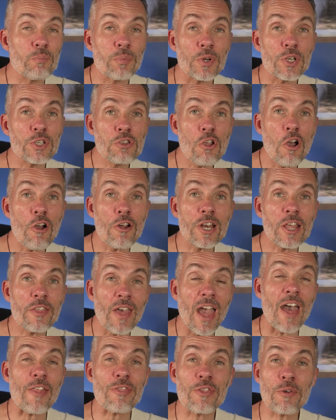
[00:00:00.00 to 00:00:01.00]
but not only
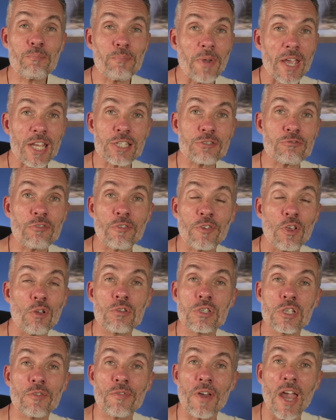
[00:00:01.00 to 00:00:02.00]
that, the best
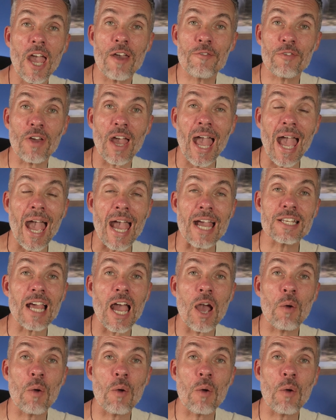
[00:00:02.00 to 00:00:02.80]
reviews you've ever had